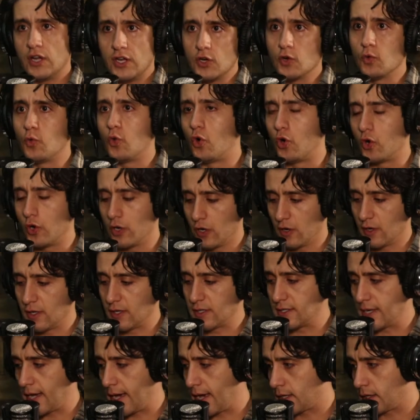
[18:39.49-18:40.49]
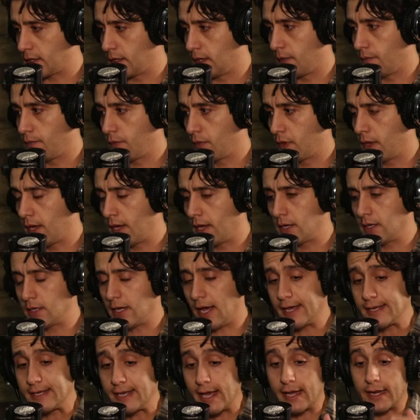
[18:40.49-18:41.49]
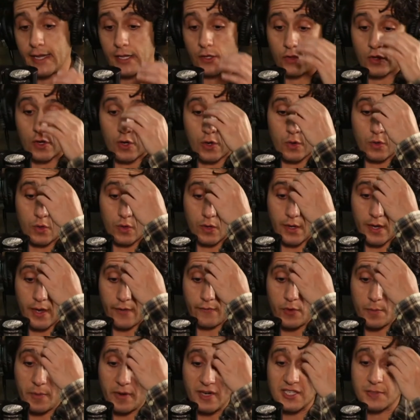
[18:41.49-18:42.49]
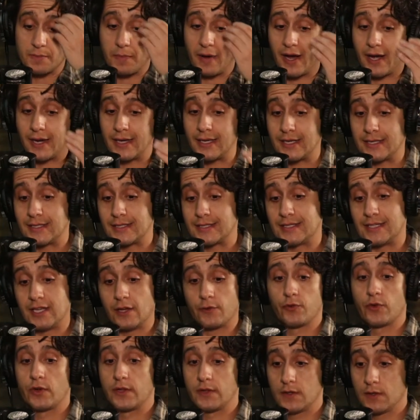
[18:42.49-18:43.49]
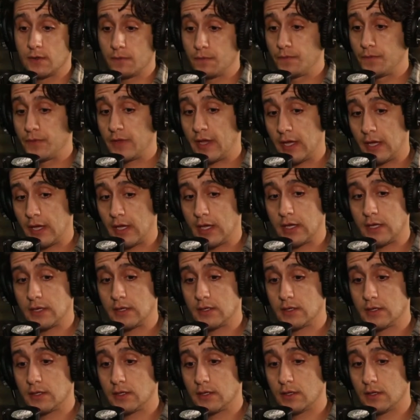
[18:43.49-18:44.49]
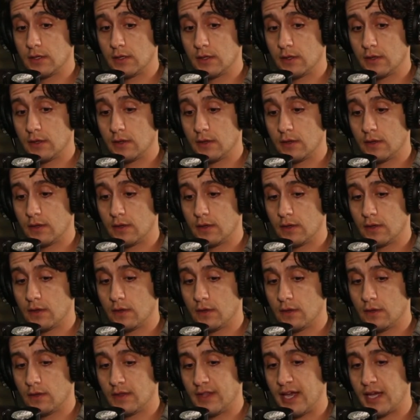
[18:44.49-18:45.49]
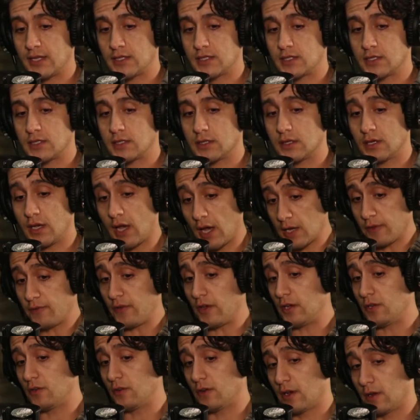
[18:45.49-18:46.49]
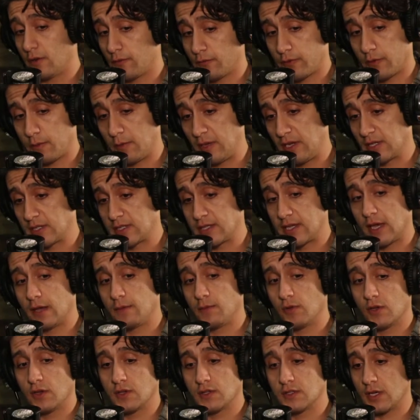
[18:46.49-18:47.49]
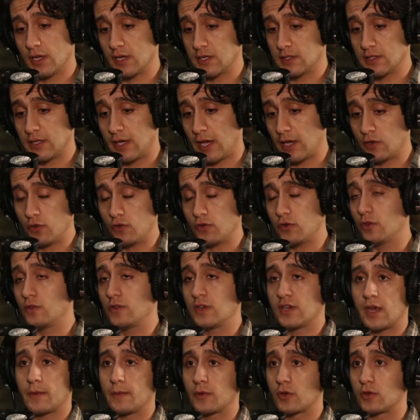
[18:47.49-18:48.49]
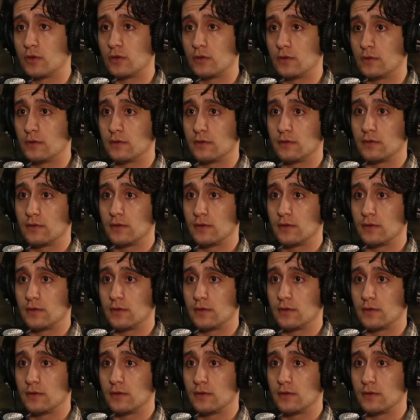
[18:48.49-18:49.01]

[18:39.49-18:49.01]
Your inner warrior, exactly. Yeah. And I get it, though. Yeah. Everybody's body is different. And that's kind of ignorant for me to say, because honestly, I don't know the chemical